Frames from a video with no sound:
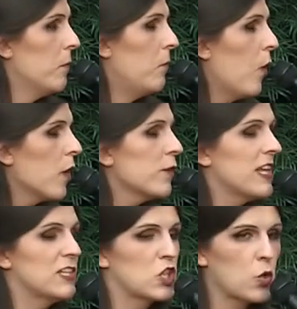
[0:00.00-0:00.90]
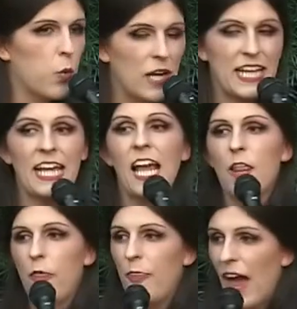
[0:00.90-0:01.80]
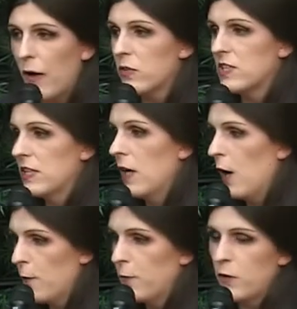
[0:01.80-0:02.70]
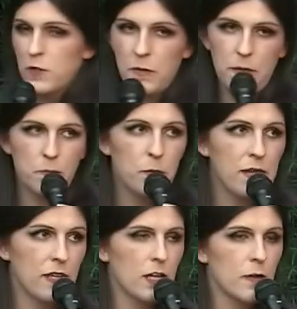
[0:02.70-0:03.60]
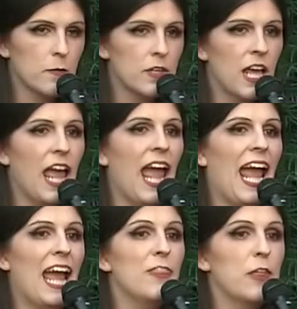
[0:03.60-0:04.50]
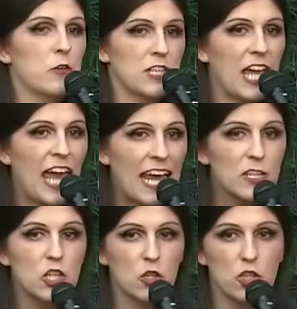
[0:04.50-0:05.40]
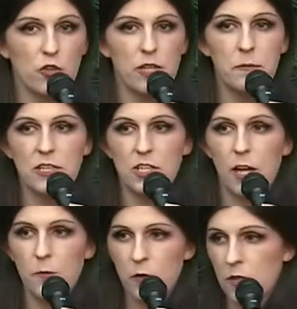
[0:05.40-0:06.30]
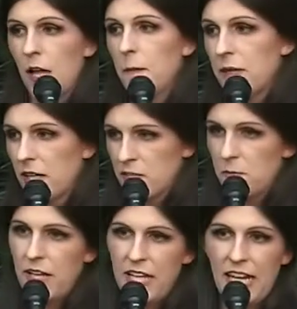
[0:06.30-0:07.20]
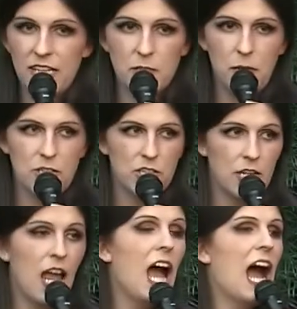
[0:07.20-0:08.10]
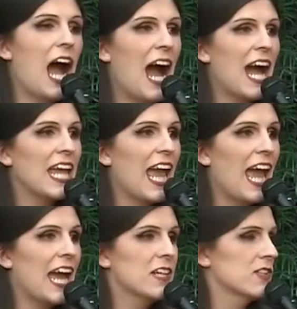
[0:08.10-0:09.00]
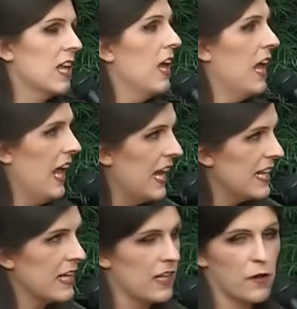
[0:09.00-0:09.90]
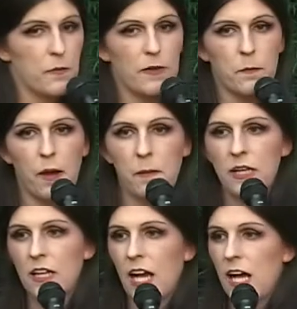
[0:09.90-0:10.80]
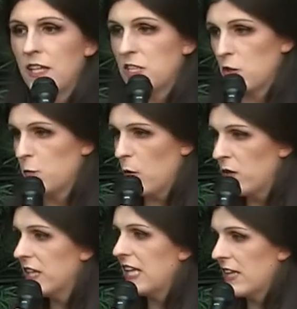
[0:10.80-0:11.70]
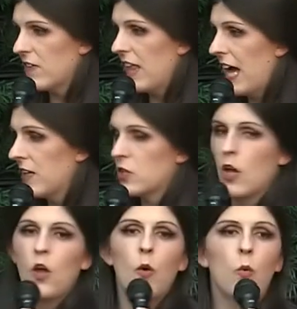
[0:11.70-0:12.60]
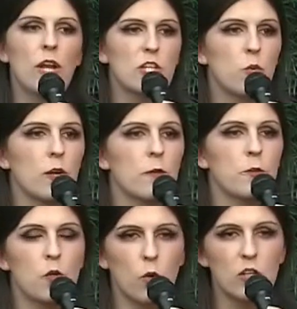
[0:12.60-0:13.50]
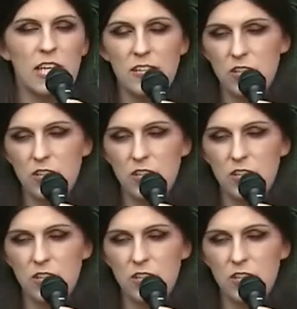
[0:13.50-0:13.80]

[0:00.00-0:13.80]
More than 20,000 of those people being covered had their cancer treatments covered because of Medicaid expansion. I asked any of my Republican colleagues who voted against that, which one of your